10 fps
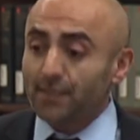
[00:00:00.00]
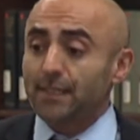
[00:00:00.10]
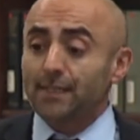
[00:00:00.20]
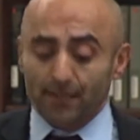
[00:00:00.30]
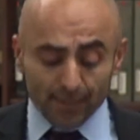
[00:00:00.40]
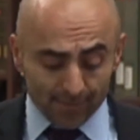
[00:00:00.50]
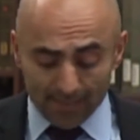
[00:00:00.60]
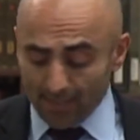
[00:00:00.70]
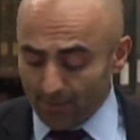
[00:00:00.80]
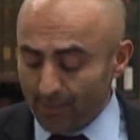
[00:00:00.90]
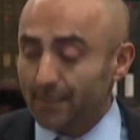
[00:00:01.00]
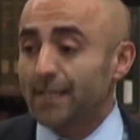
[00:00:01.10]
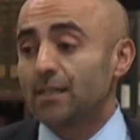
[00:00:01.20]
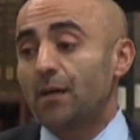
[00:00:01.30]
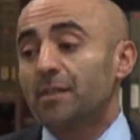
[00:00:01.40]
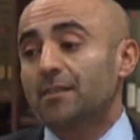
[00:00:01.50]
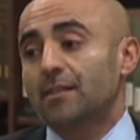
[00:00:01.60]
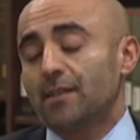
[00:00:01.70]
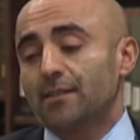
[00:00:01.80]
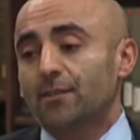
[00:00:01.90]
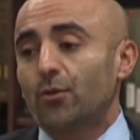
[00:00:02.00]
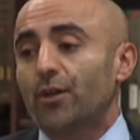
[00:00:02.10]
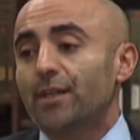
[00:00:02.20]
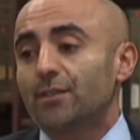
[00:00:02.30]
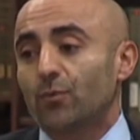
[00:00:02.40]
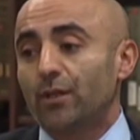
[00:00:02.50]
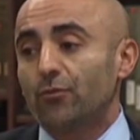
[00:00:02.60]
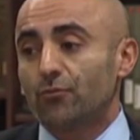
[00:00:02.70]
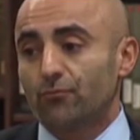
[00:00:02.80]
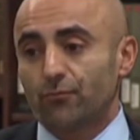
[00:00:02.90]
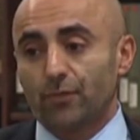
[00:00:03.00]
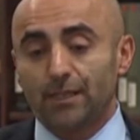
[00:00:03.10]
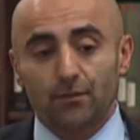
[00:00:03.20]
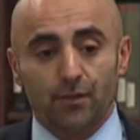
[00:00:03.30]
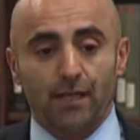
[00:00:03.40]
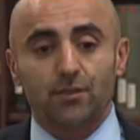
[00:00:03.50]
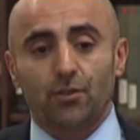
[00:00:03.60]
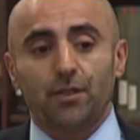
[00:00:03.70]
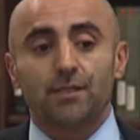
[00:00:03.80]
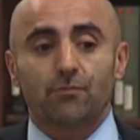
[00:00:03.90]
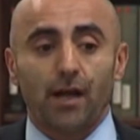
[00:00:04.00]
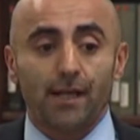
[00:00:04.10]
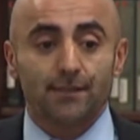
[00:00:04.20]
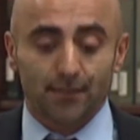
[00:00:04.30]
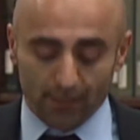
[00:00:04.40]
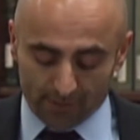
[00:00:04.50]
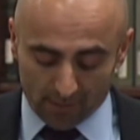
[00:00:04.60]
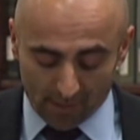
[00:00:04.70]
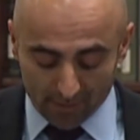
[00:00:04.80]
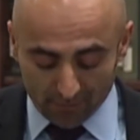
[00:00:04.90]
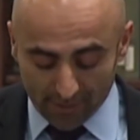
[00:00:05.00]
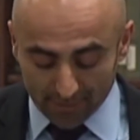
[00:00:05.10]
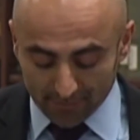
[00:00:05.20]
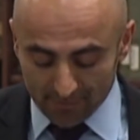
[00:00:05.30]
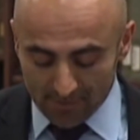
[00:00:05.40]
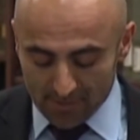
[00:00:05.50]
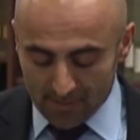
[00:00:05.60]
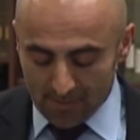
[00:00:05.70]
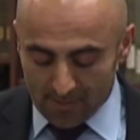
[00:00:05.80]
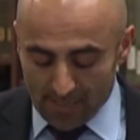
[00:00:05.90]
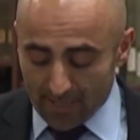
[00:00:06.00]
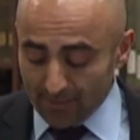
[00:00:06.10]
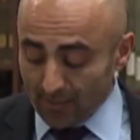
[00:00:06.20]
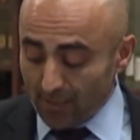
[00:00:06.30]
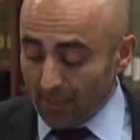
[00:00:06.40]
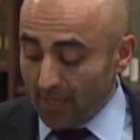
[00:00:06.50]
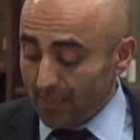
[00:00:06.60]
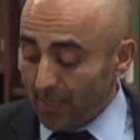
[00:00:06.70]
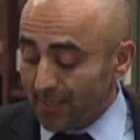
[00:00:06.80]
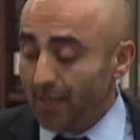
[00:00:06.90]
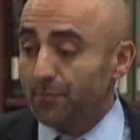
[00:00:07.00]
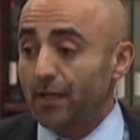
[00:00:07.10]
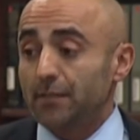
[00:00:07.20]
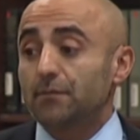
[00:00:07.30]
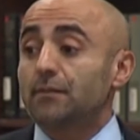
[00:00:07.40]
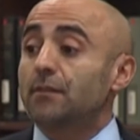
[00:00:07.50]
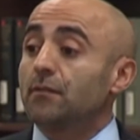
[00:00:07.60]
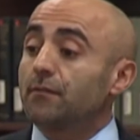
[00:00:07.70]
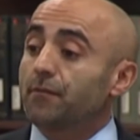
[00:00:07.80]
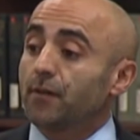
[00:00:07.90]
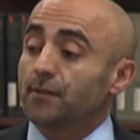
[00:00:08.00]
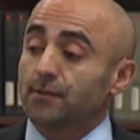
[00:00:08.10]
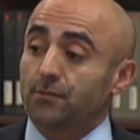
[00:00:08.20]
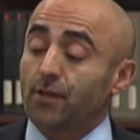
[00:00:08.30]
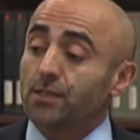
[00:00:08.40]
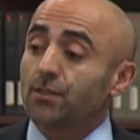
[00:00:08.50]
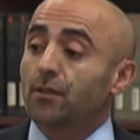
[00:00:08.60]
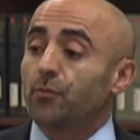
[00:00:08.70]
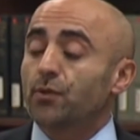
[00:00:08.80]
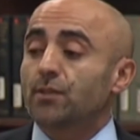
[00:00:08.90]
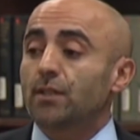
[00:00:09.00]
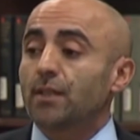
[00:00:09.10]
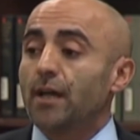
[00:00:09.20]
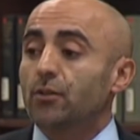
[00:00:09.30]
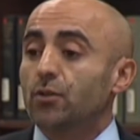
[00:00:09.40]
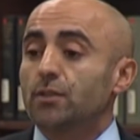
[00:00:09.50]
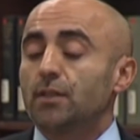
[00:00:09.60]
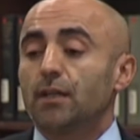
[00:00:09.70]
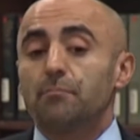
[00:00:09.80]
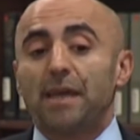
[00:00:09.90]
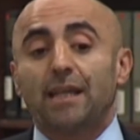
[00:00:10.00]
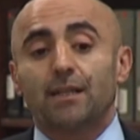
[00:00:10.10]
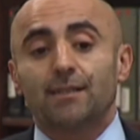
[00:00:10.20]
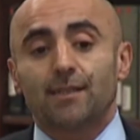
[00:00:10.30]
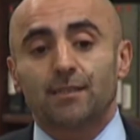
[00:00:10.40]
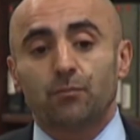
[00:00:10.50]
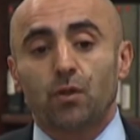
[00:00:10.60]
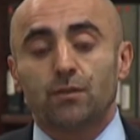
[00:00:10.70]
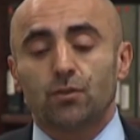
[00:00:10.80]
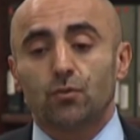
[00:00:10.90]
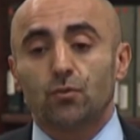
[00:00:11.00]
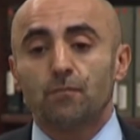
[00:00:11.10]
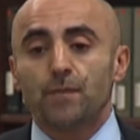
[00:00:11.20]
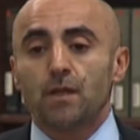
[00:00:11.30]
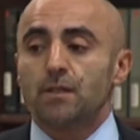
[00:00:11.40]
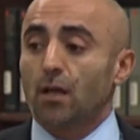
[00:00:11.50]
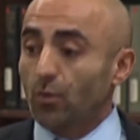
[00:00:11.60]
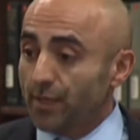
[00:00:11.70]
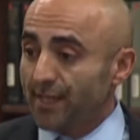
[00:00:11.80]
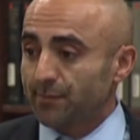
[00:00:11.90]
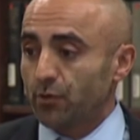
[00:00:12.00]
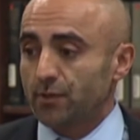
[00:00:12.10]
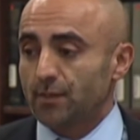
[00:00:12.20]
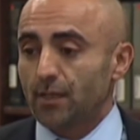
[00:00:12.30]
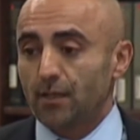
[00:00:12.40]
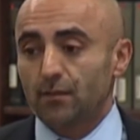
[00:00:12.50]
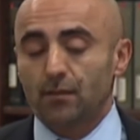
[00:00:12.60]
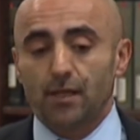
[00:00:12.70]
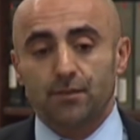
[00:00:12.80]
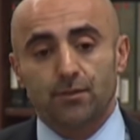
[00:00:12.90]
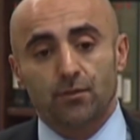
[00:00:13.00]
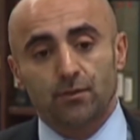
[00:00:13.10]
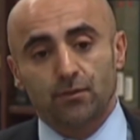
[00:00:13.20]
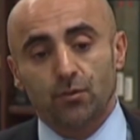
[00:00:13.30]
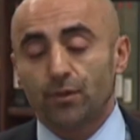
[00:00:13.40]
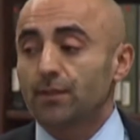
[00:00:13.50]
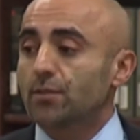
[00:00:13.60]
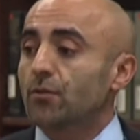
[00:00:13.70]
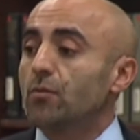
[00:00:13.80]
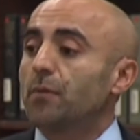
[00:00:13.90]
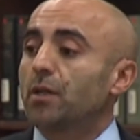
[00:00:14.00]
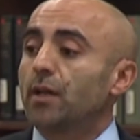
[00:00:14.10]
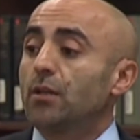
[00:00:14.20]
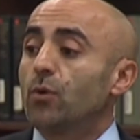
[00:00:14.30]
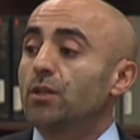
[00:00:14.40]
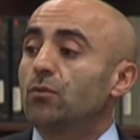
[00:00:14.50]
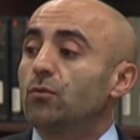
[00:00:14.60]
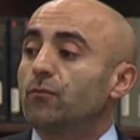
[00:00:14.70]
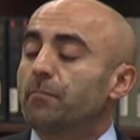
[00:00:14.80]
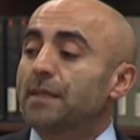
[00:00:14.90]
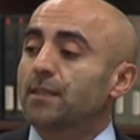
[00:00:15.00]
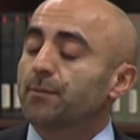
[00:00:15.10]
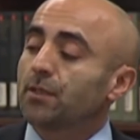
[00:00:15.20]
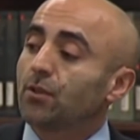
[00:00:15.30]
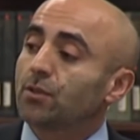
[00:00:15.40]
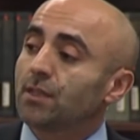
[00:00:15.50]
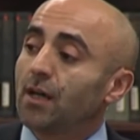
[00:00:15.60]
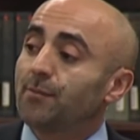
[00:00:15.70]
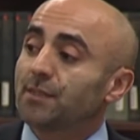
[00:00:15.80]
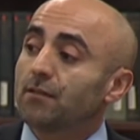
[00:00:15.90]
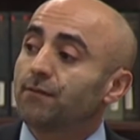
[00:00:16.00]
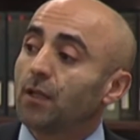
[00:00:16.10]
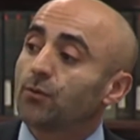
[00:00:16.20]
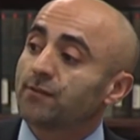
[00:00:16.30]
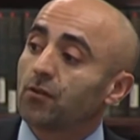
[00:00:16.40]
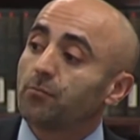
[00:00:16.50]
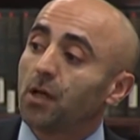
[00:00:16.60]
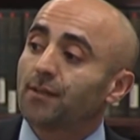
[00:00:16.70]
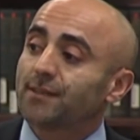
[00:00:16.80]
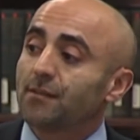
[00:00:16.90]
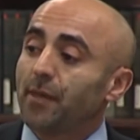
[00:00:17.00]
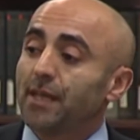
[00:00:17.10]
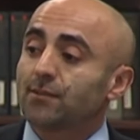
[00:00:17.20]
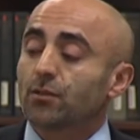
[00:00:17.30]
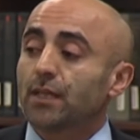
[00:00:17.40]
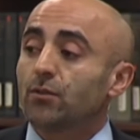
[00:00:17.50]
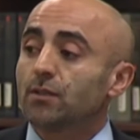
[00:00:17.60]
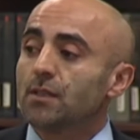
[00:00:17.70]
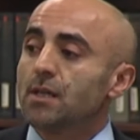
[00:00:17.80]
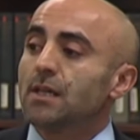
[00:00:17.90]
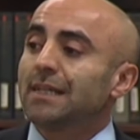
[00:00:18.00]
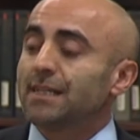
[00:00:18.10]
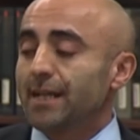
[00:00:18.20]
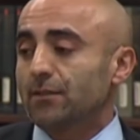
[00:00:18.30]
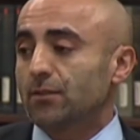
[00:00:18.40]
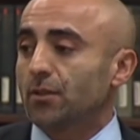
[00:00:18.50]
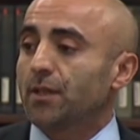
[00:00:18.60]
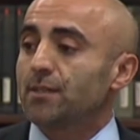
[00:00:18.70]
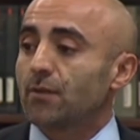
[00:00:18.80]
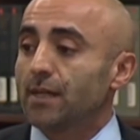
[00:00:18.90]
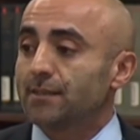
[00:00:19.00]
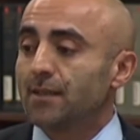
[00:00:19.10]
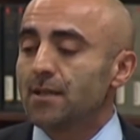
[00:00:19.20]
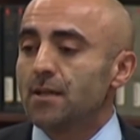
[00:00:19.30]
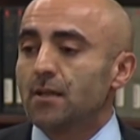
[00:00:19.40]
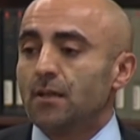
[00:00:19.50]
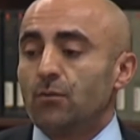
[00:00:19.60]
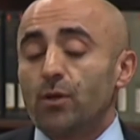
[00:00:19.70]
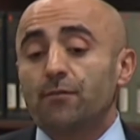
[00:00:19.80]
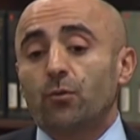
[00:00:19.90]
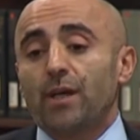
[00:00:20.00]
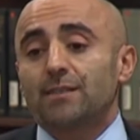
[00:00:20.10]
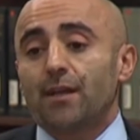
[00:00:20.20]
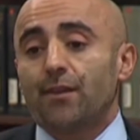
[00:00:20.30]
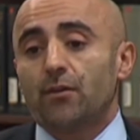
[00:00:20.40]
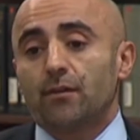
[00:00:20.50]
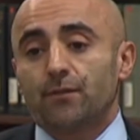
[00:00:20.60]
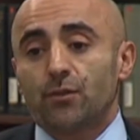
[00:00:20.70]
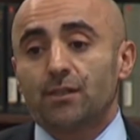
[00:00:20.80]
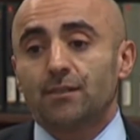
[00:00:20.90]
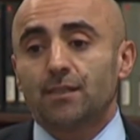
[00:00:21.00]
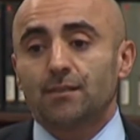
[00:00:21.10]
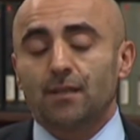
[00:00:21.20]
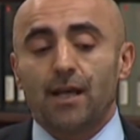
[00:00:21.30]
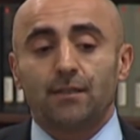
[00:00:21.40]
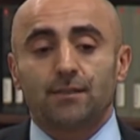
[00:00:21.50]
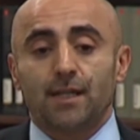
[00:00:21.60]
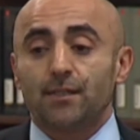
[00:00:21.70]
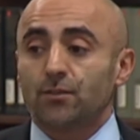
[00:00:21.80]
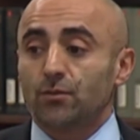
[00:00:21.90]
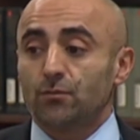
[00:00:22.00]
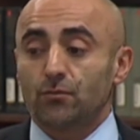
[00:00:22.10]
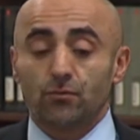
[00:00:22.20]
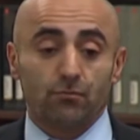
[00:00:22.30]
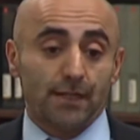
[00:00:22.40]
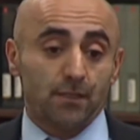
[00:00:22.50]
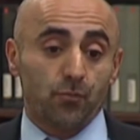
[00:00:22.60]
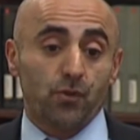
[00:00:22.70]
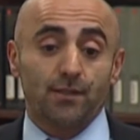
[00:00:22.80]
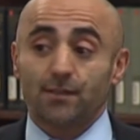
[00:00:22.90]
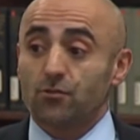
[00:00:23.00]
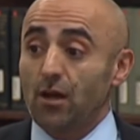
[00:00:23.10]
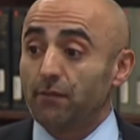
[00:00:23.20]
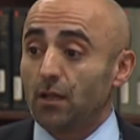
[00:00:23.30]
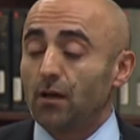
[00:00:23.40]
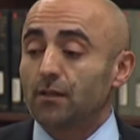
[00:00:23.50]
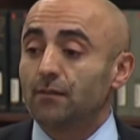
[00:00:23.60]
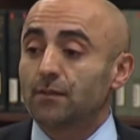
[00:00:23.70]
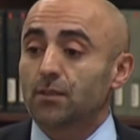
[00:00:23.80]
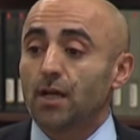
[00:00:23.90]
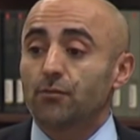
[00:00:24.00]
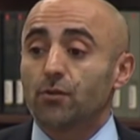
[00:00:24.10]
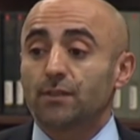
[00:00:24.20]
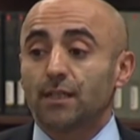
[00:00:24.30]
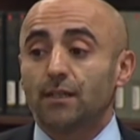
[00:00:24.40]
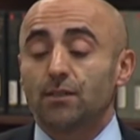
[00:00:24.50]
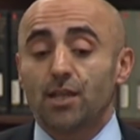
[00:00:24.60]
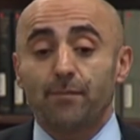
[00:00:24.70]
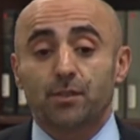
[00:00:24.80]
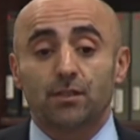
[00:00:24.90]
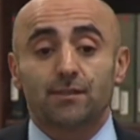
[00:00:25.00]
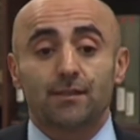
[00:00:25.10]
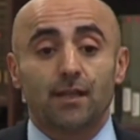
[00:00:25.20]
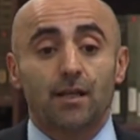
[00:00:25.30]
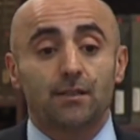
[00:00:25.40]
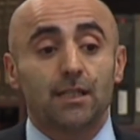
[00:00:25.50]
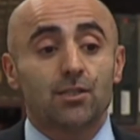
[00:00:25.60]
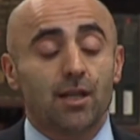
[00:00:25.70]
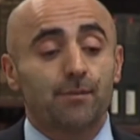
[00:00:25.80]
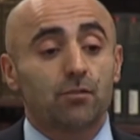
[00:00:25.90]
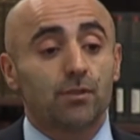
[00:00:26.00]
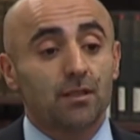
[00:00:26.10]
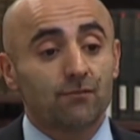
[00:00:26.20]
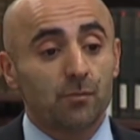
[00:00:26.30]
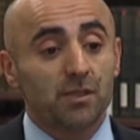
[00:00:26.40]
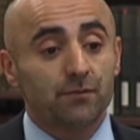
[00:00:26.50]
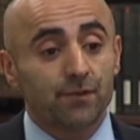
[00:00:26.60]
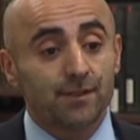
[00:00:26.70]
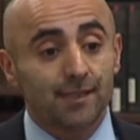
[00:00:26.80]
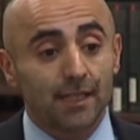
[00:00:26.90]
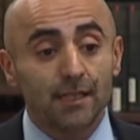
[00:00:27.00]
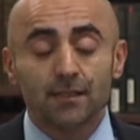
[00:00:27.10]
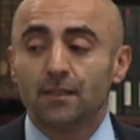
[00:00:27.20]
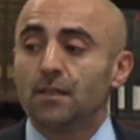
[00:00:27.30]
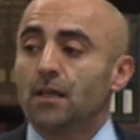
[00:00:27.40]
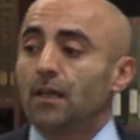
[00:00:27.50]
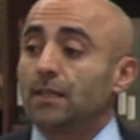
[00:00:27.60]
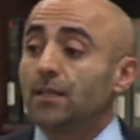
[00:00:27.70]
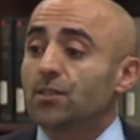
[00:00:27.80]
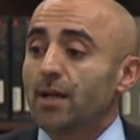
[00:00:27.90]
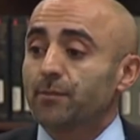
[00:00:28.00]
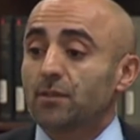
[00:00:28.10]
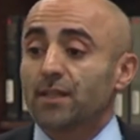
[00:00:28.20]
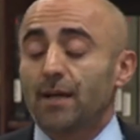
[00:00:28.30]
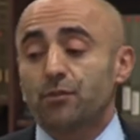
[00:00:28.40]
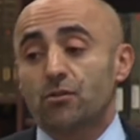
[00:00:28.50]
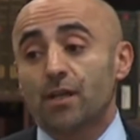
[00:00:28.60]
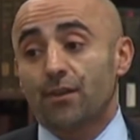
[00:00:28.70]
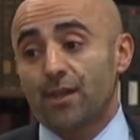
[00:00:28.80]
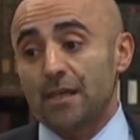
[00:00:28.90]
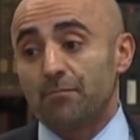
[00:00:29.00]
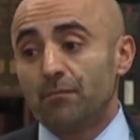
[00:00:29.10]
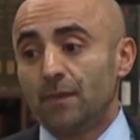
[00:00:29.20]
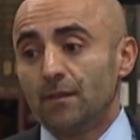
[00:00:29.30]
Indeed it is, and I think the economic success story is where you really look at Turkey's rise and give it a lot of credit. And uh, I, I, kept, I uh, structured the book so that I could uh, make it accessible to not only experts uh, like you in this room, but anyone who picks up the New York Times and follows foreign policy debates so they could connect to Turkey's rise. One of the ways I thought of doing this is I decided to do, write the book as a travelogue. So I wrote uh, chapters, and each chapter written from a different city, and each chapter capturing a theme.